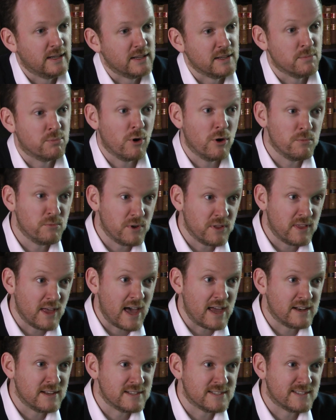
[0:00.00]
The problem with
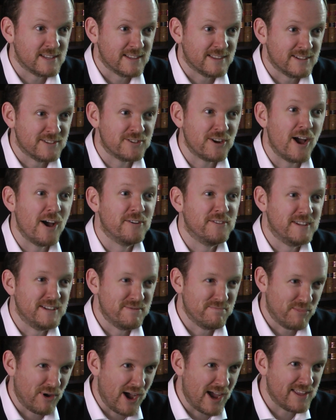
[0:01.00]
that is that the child
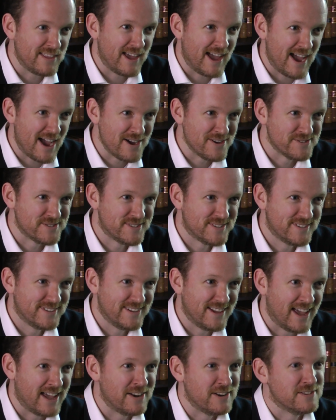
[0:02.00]
didn't buy the house,
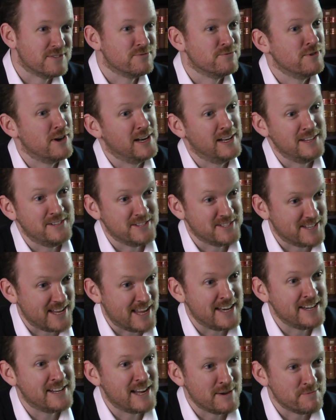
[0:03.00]
and it's really
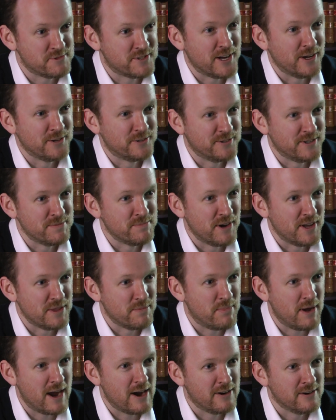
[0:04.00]
just income sheltering by the
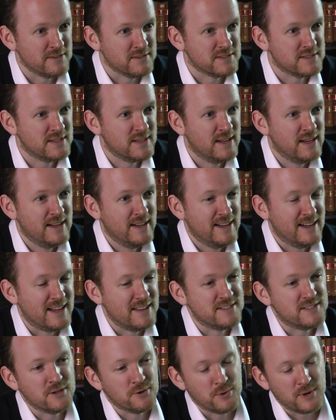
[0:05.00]
parents.
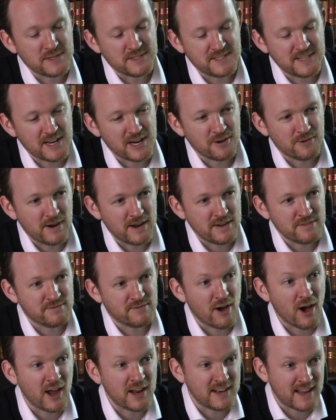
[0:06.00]
And so when CRA
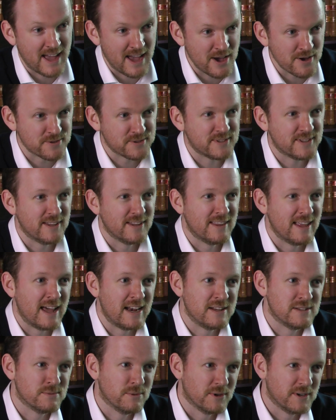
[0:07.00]
find out that
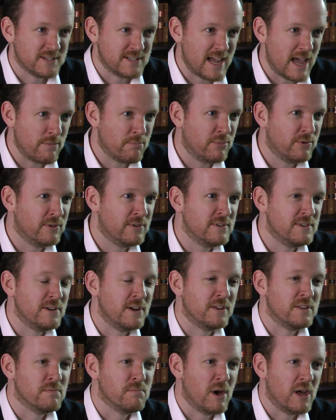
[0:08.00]
that is what has happened, you
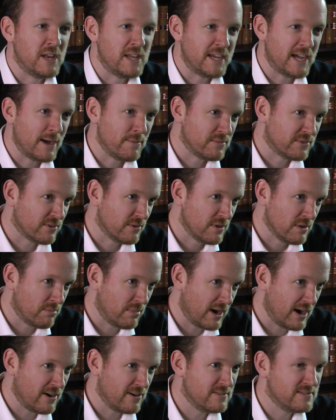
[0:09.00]
know, the money comes from the
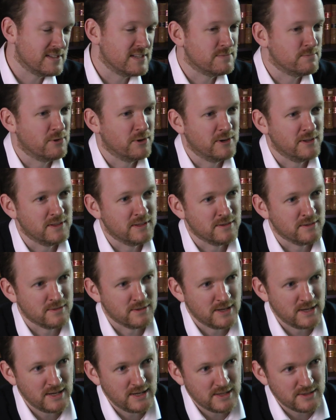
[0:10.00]
parents, is put in the
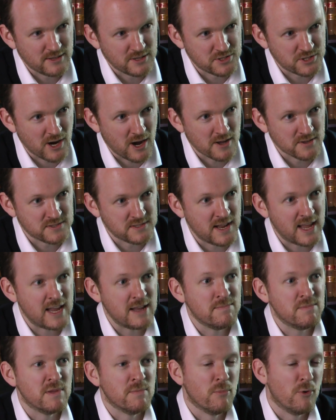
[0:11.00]
child's
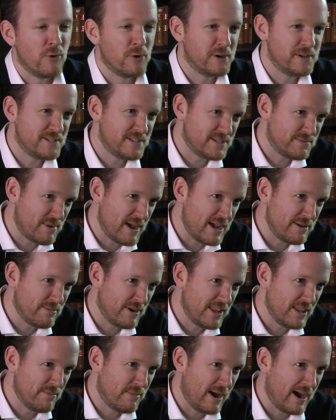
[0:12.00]
name, the mortgage is paid
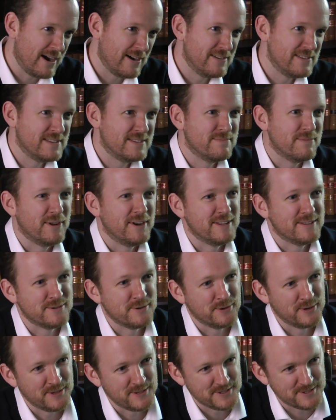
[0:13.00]
by the parents, but it's
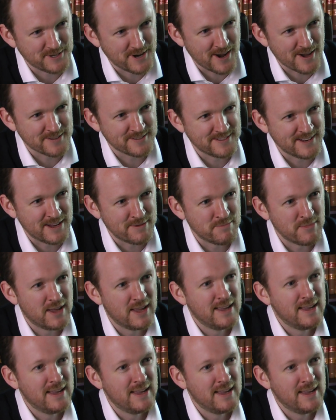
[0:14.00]
all in the child's name.